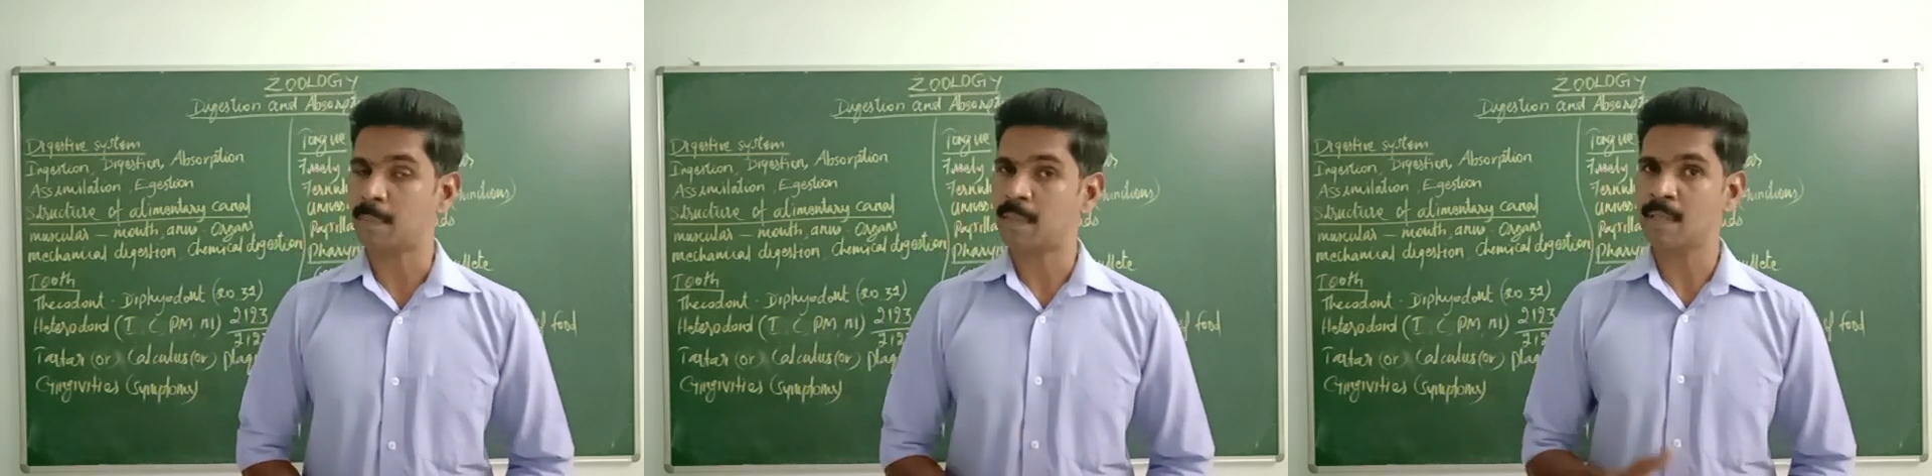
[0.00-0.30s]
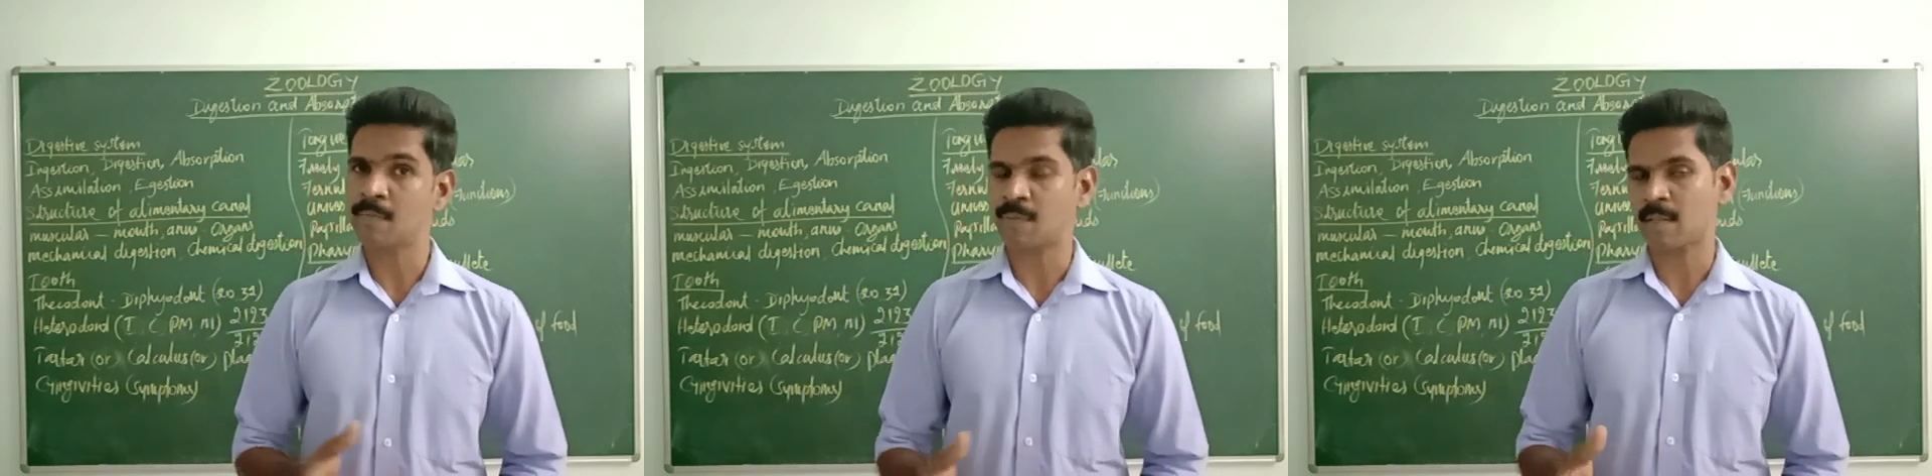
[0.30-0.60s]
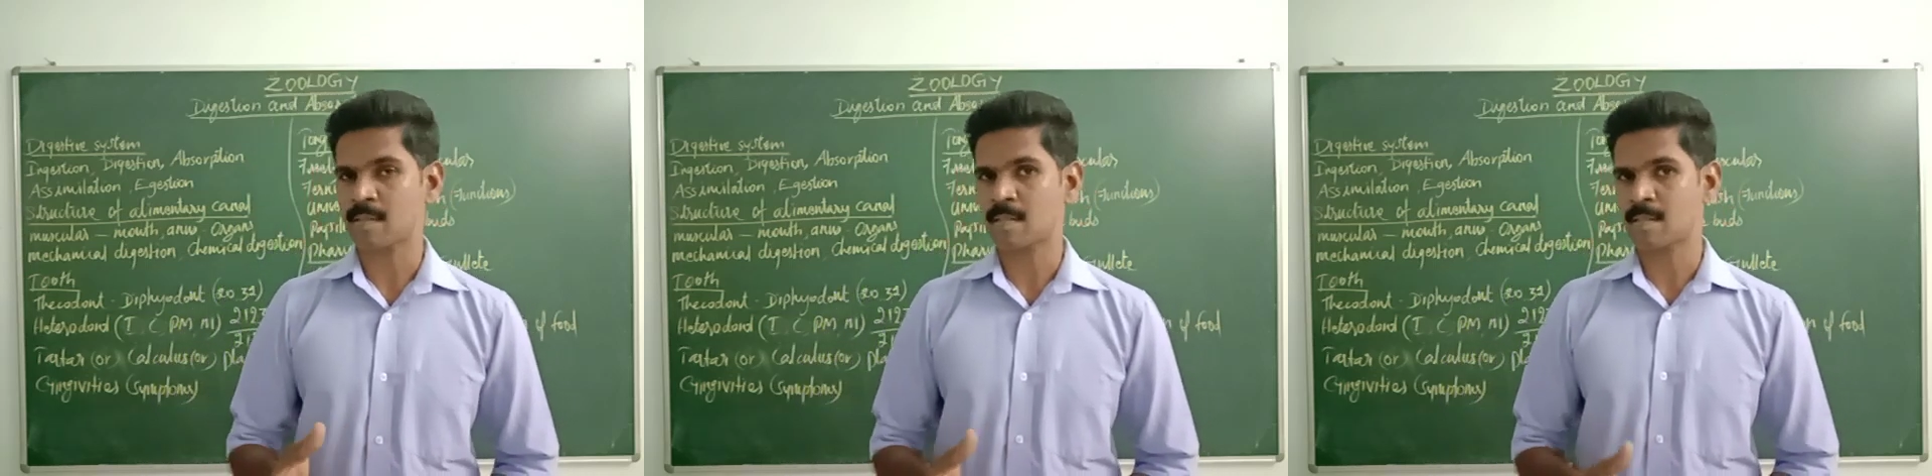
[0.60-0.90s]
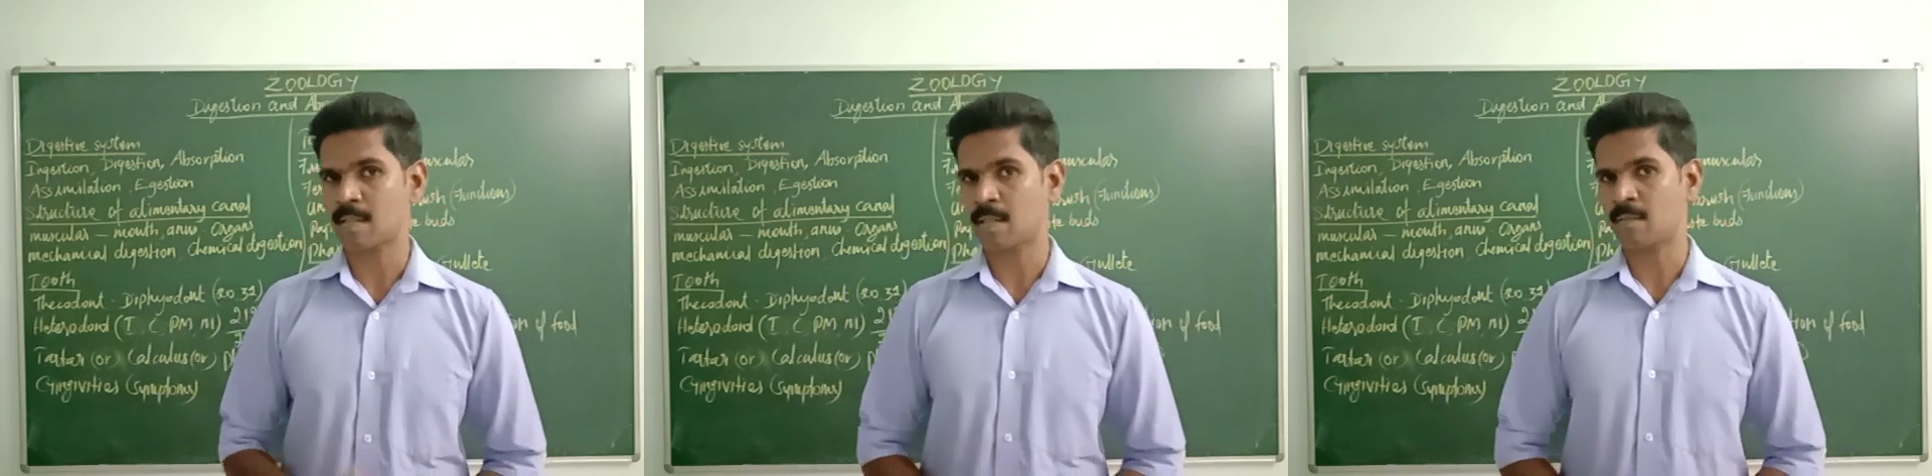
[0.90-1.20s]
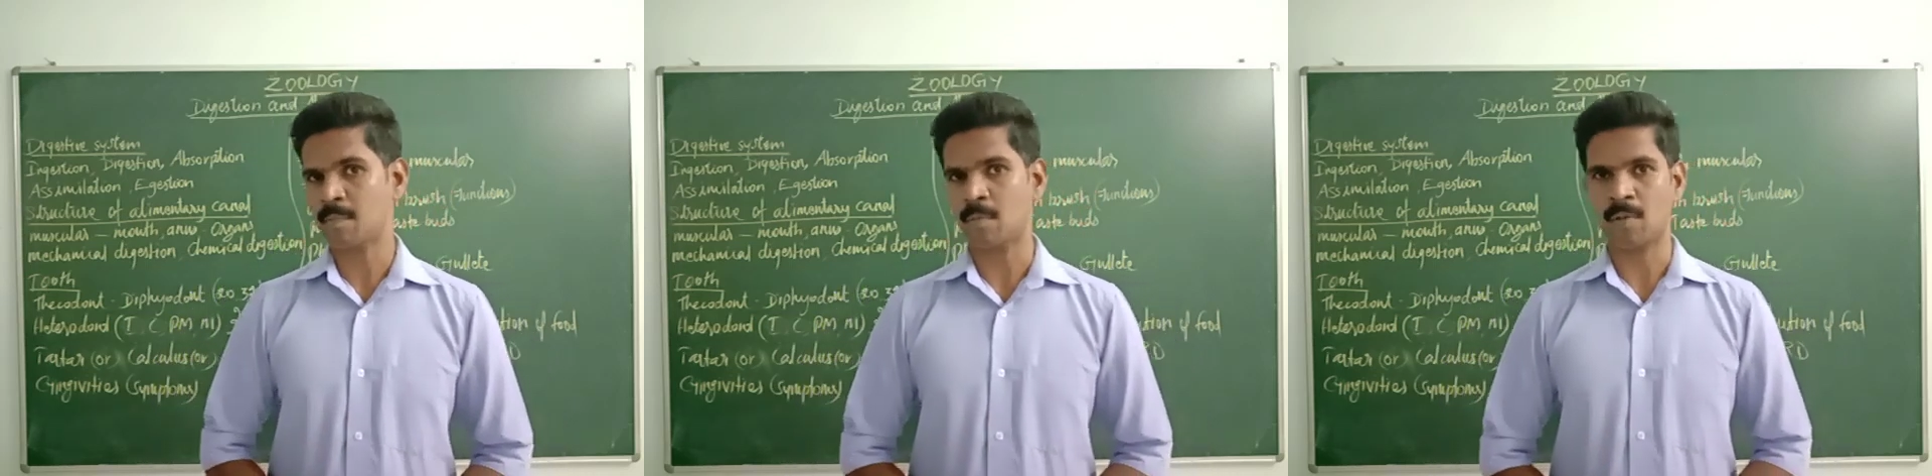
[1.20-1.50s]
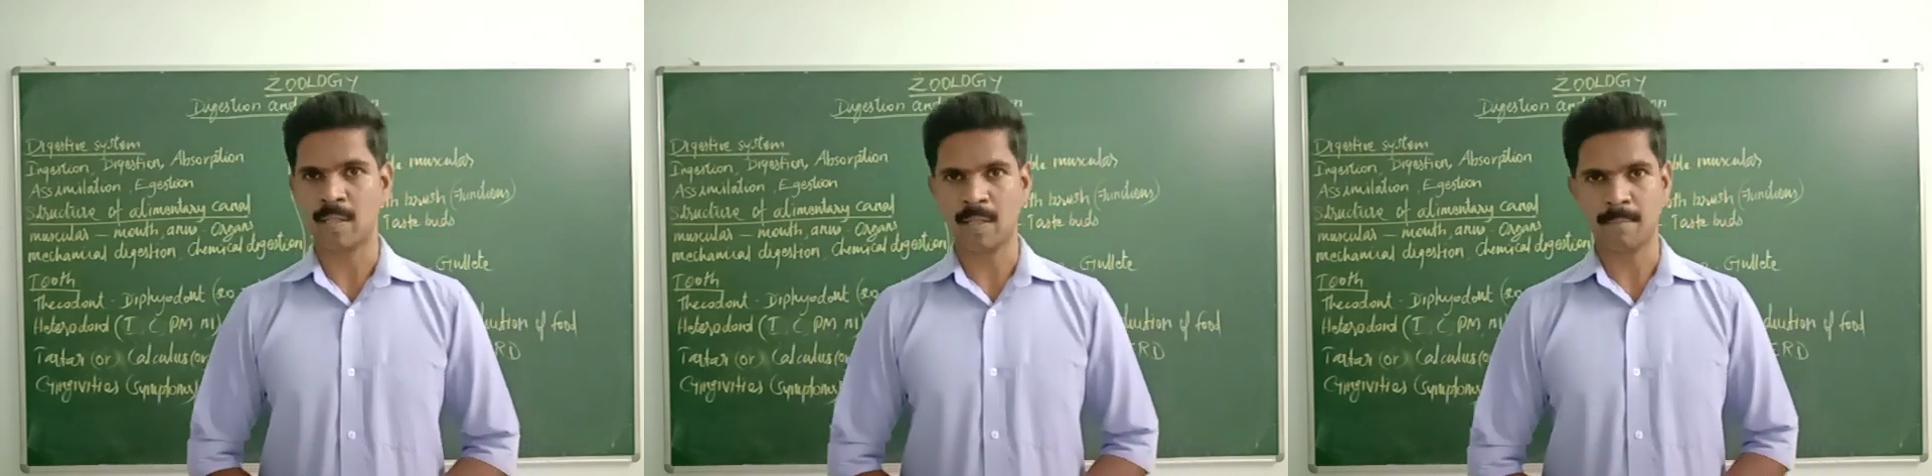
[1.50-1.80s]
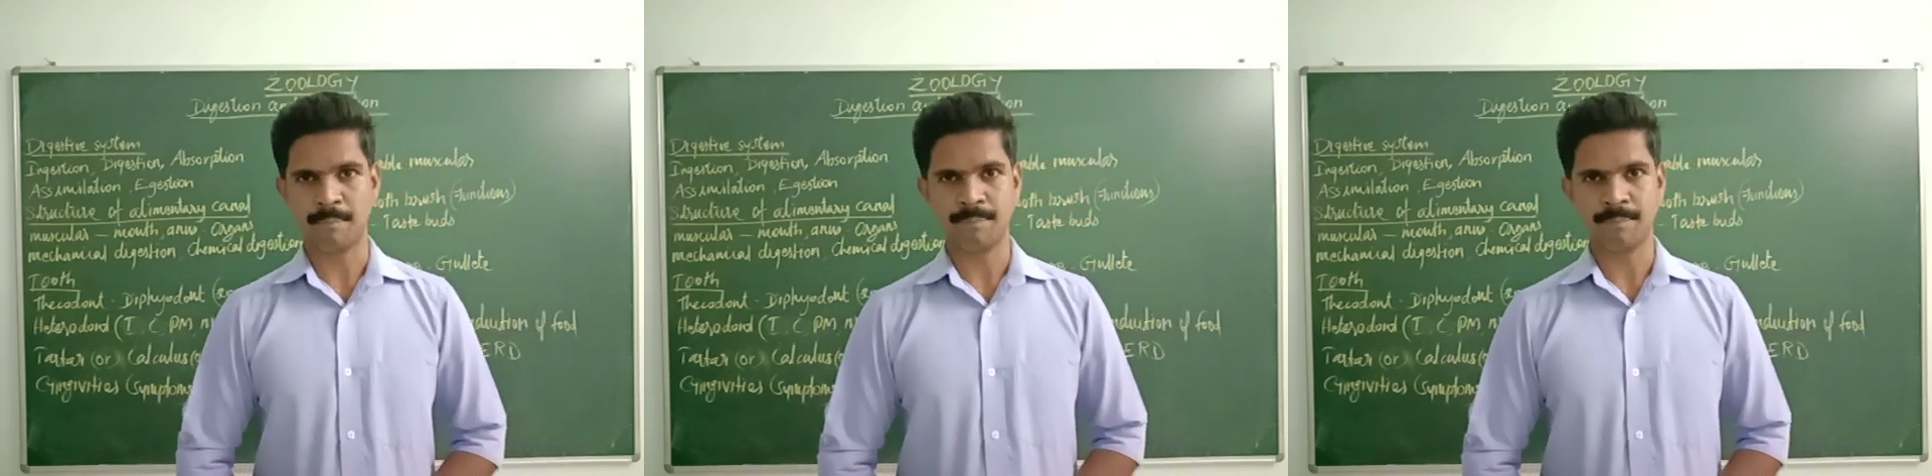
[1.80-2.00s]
many functions in our body.